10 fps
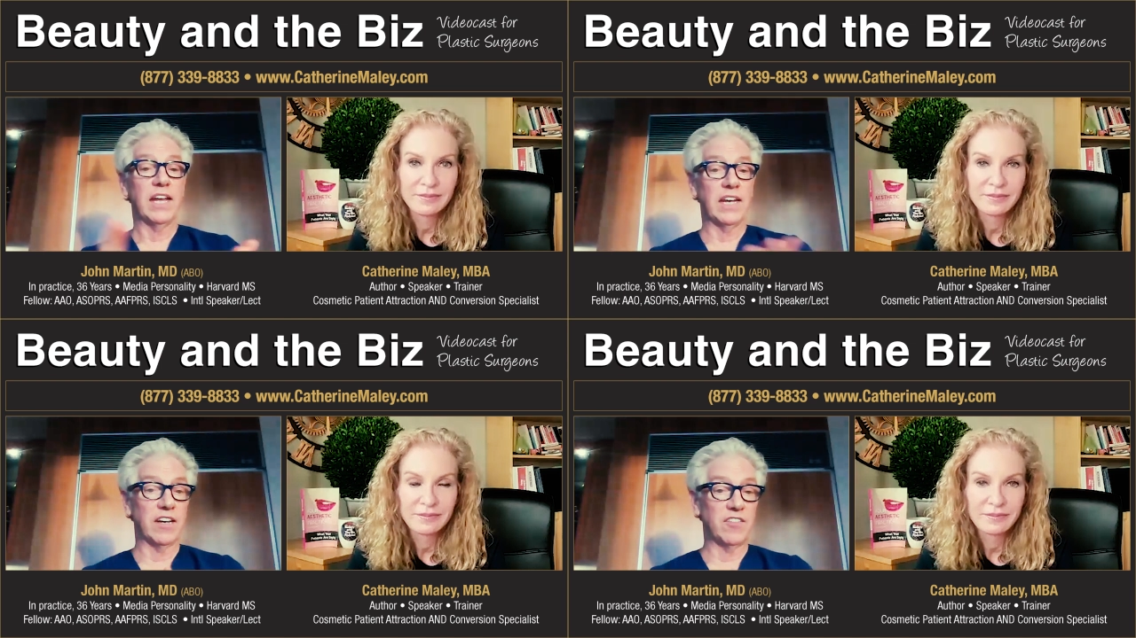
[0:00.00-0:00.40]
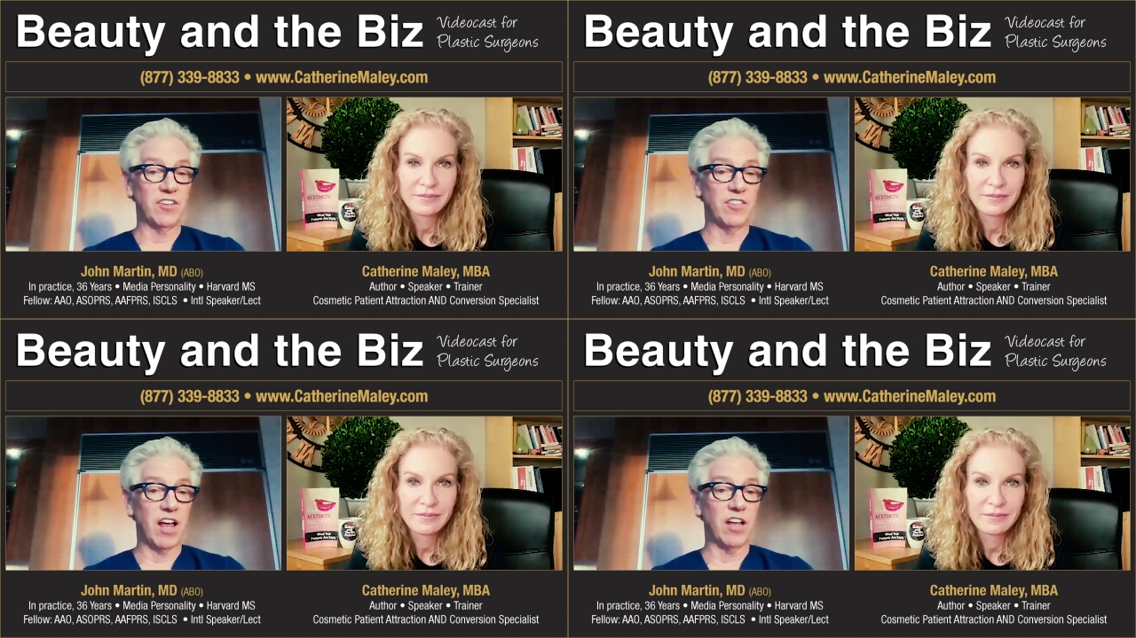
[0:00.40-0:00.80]
Speaker 1: an
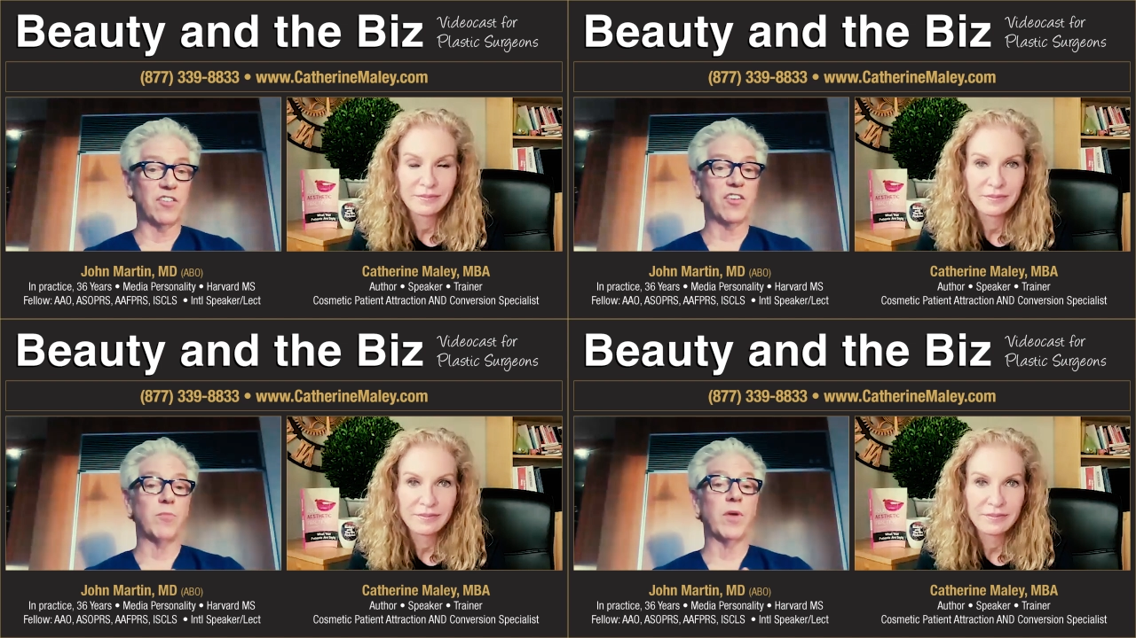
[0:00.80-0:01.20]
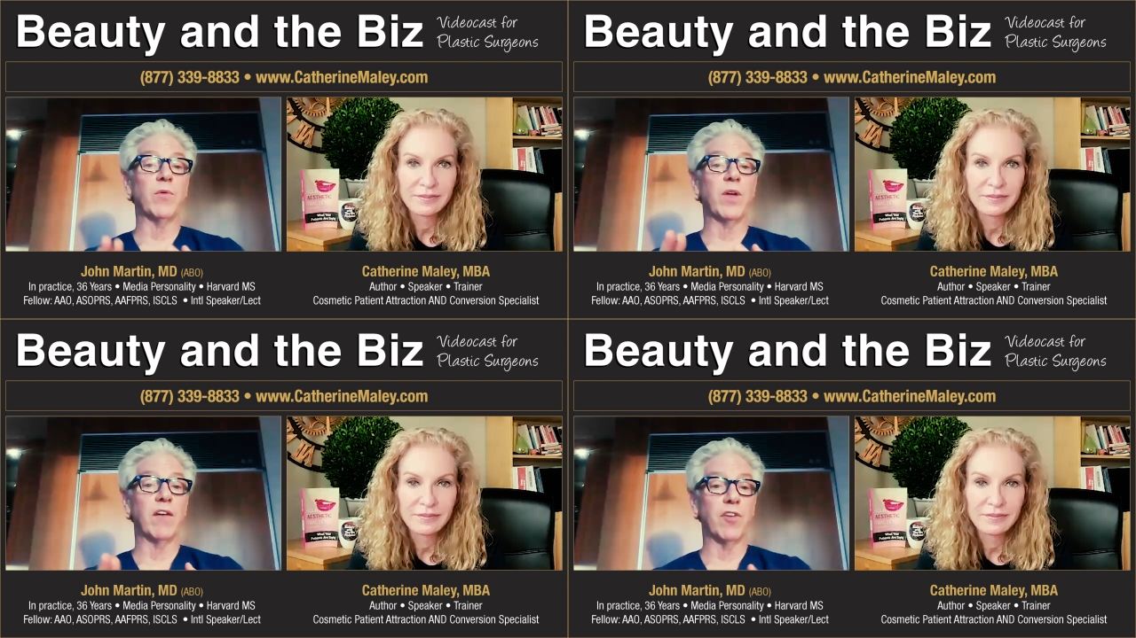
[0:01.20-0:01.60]
anesthesiologist come
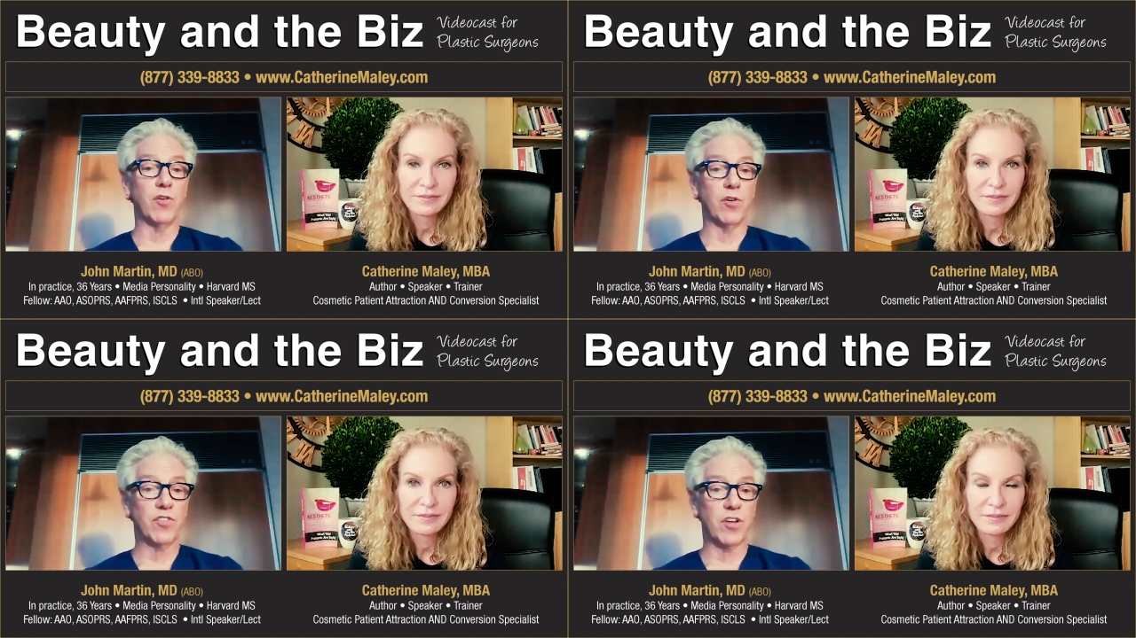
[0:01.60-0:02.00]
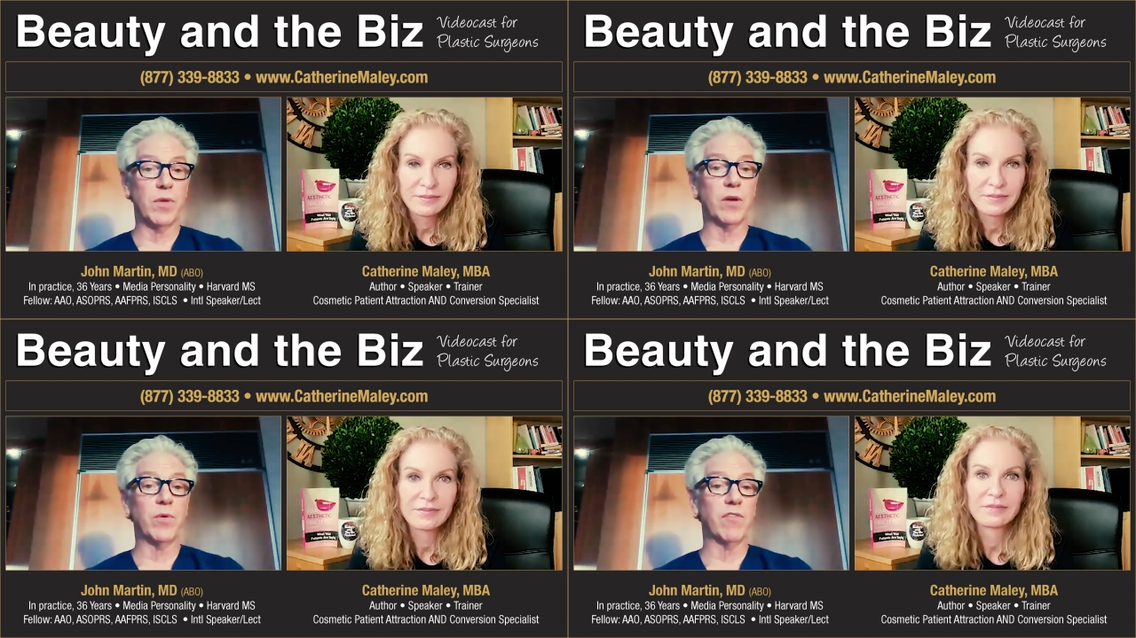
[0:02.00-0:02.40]
in, we have a nurse
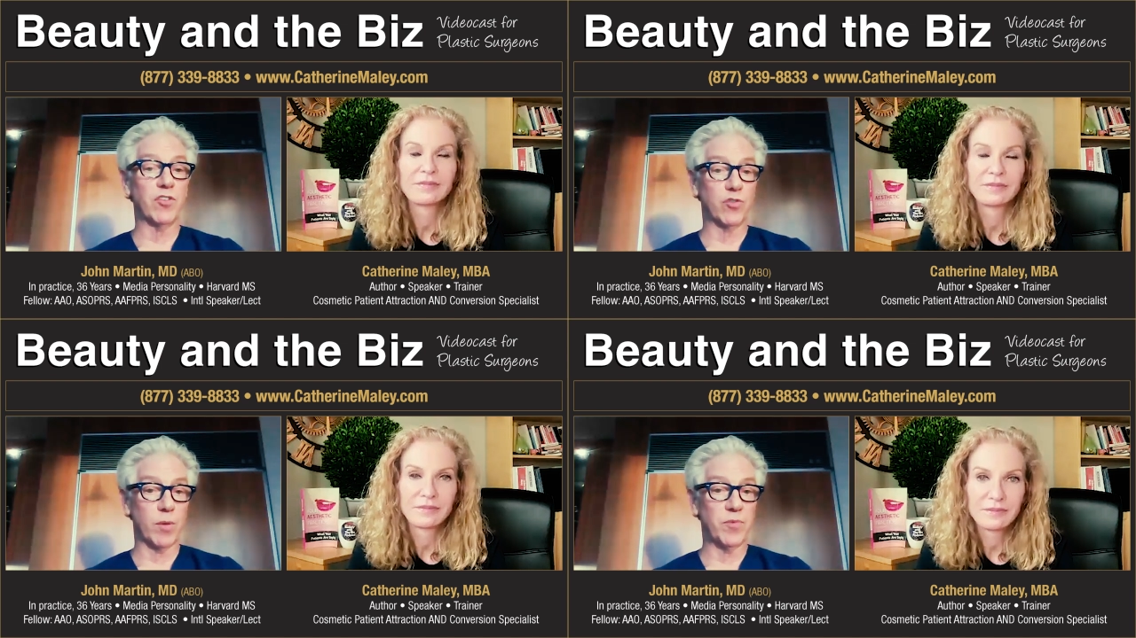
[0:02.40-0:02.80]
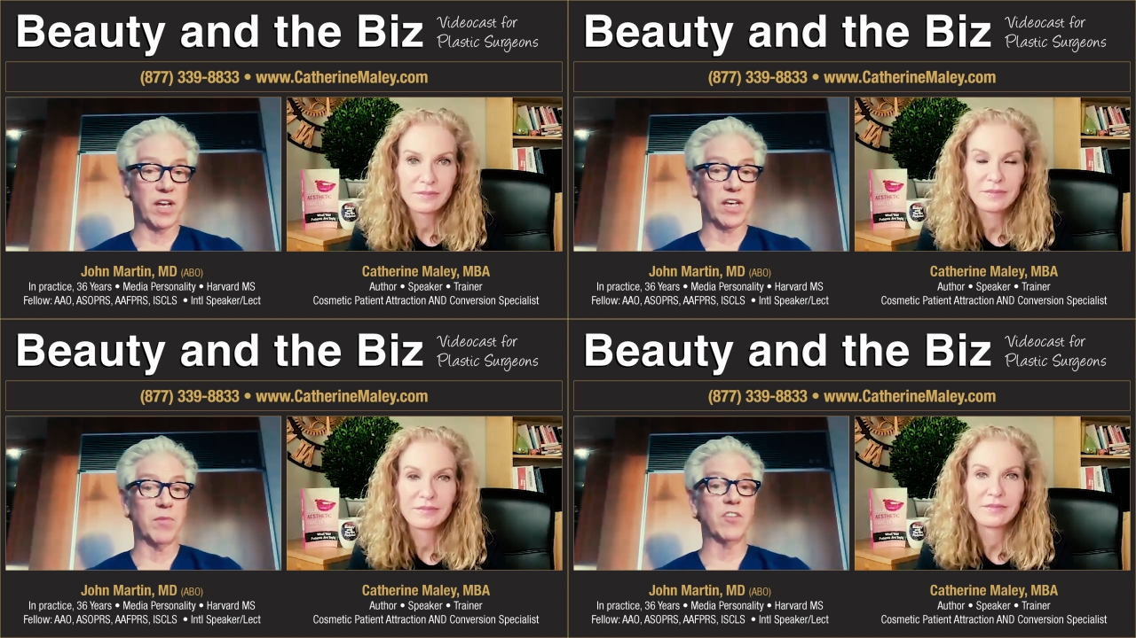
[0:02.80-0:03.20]
come in, we have a
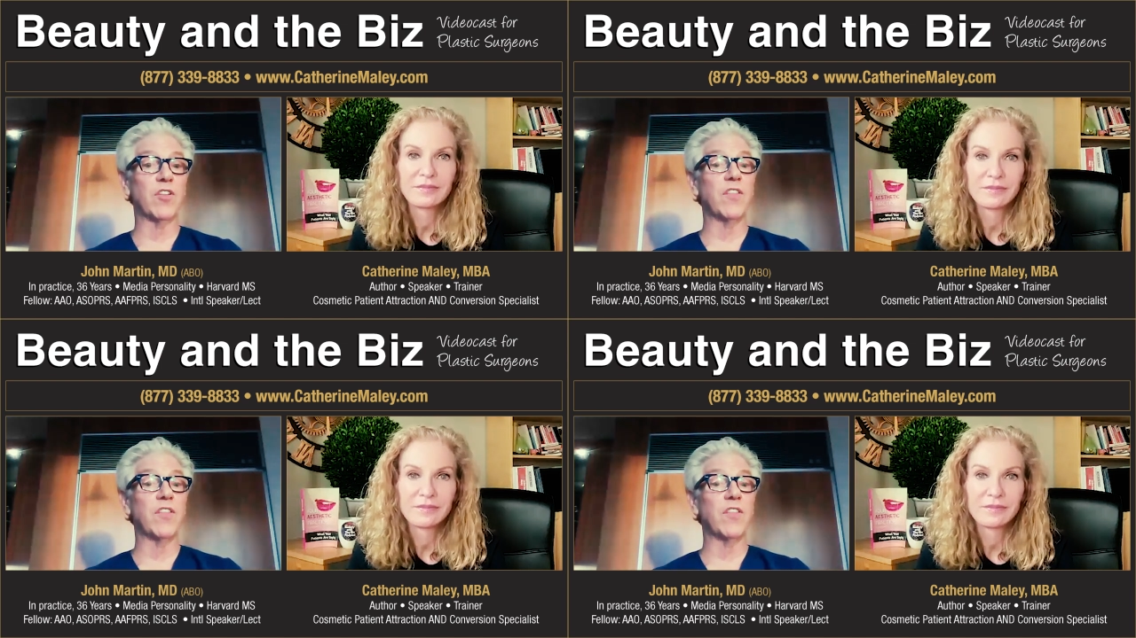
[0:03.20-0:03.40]
scrub tech come in.